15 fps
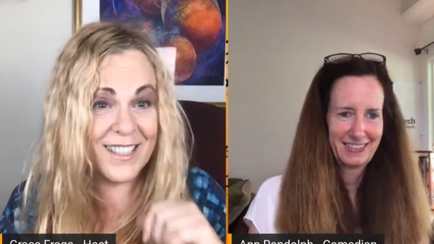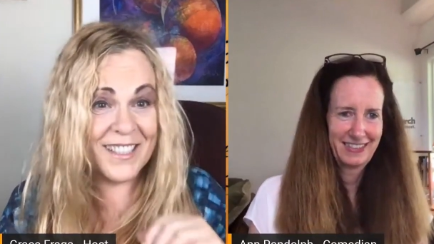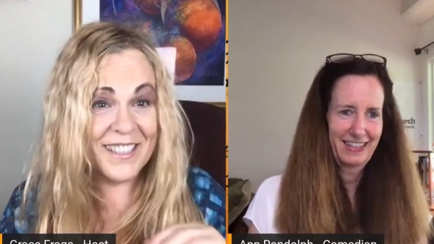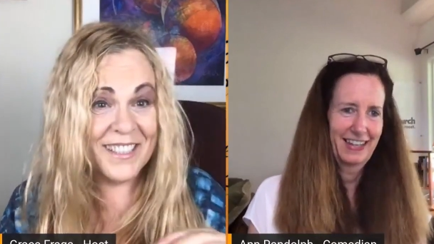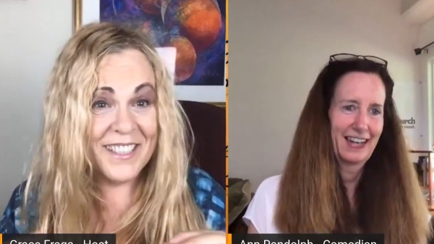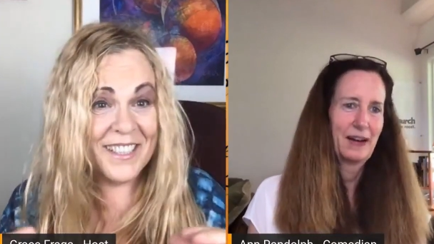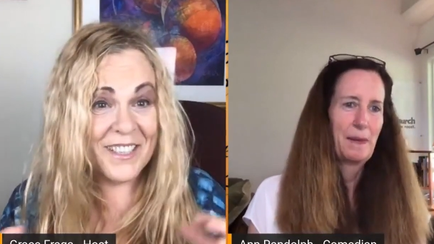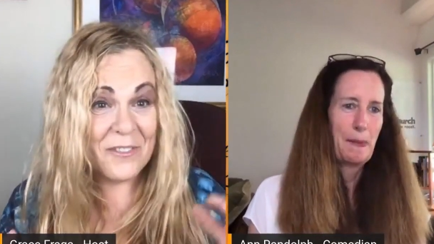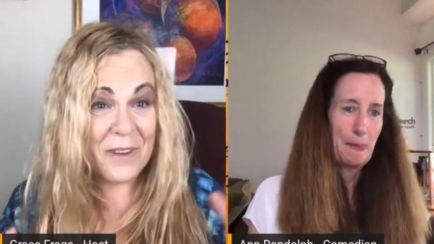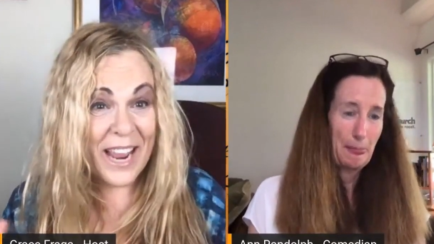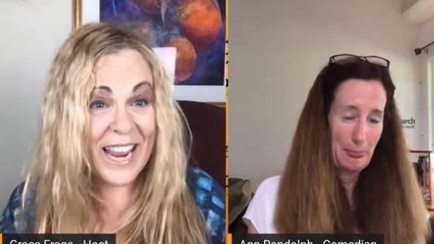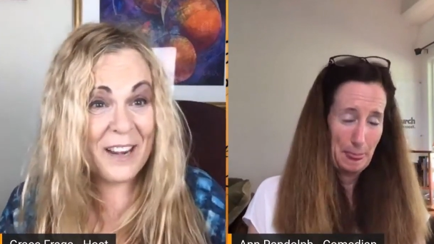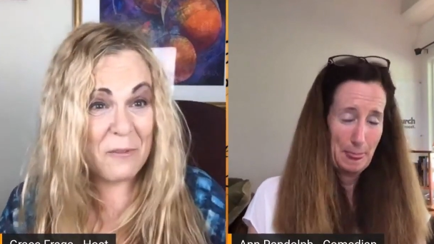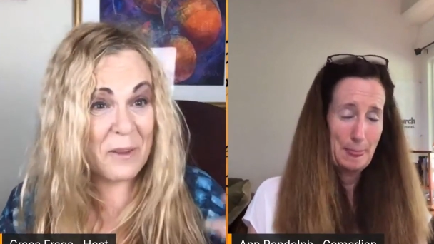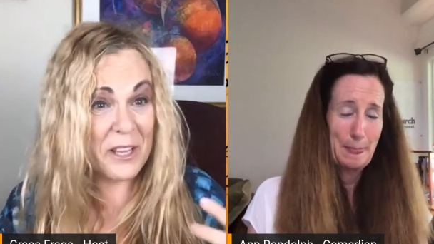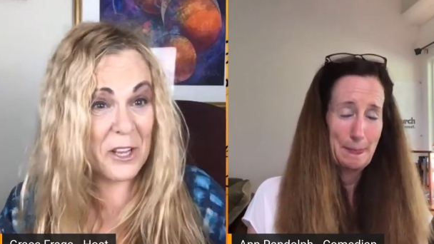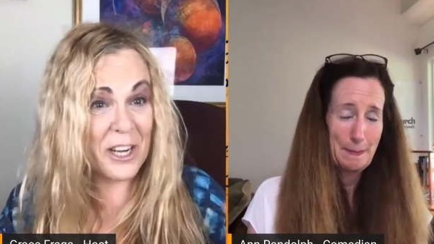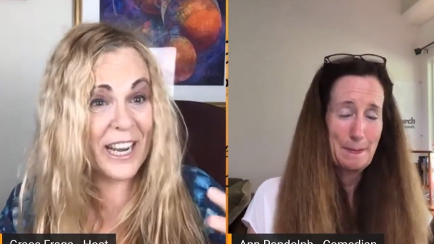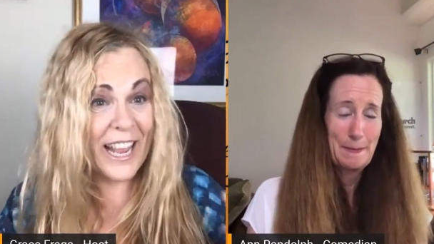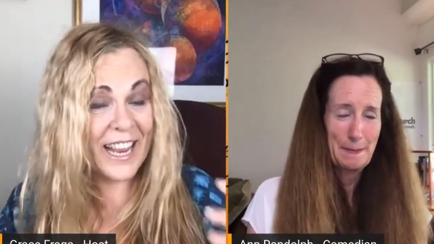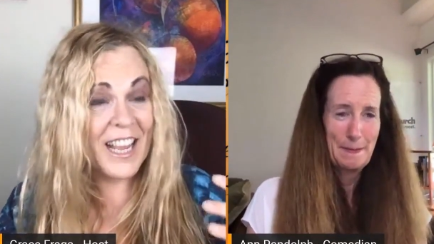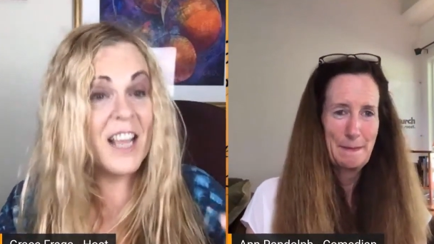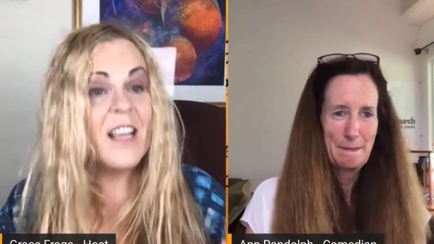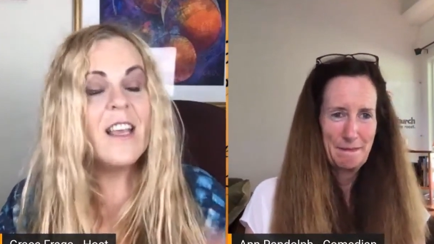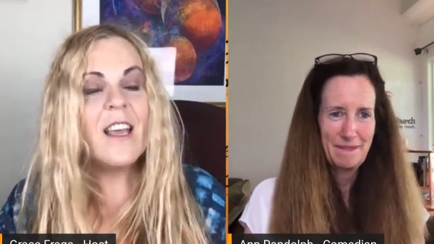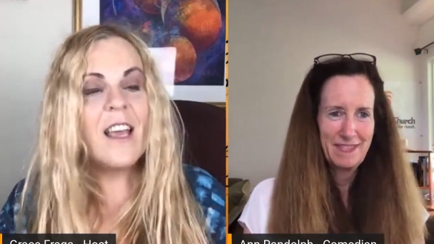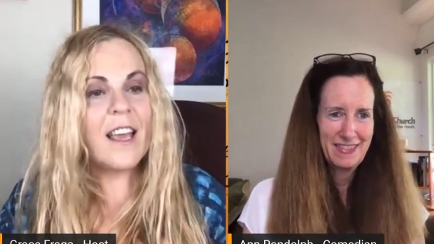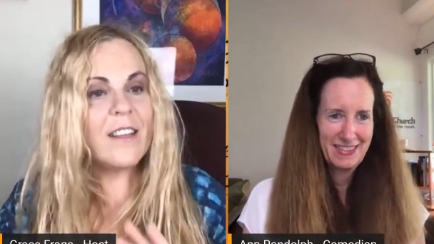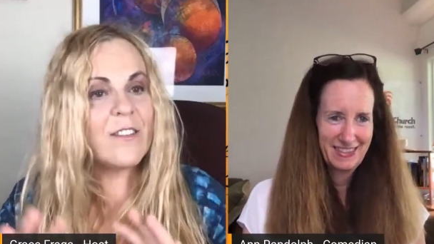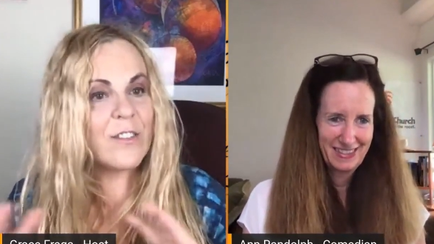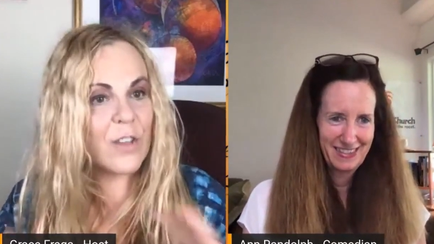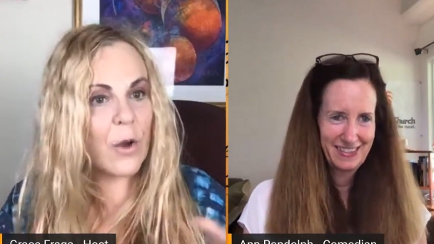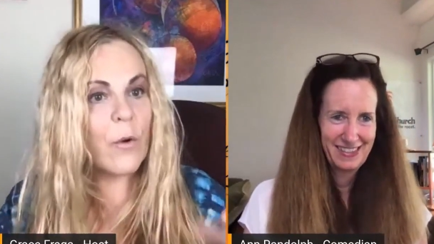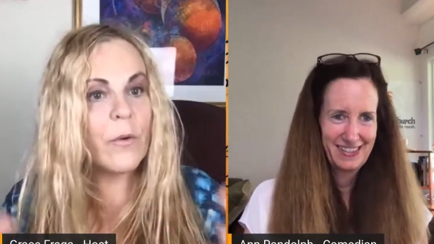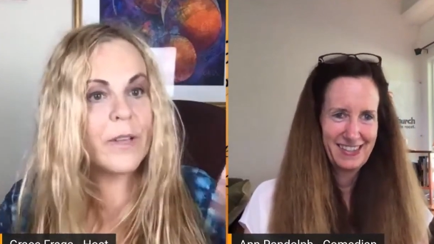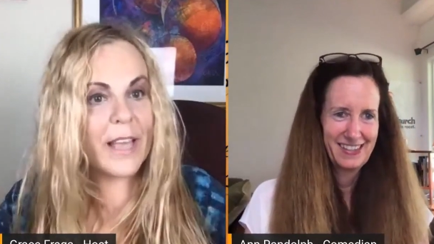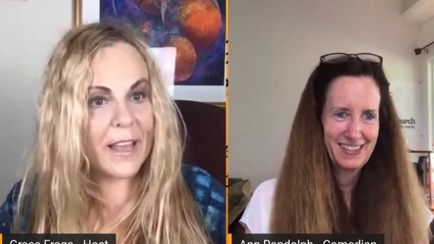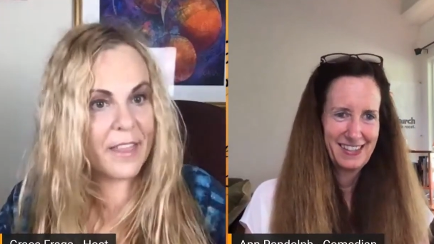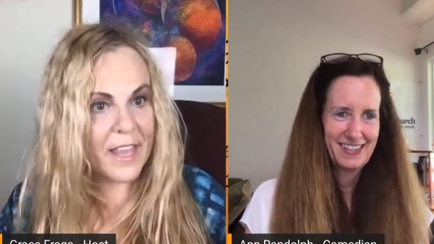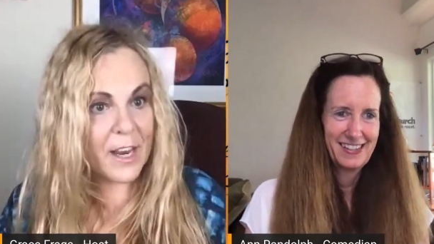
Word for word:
Speaker 1: yeah. Right? When you're like, so yeah,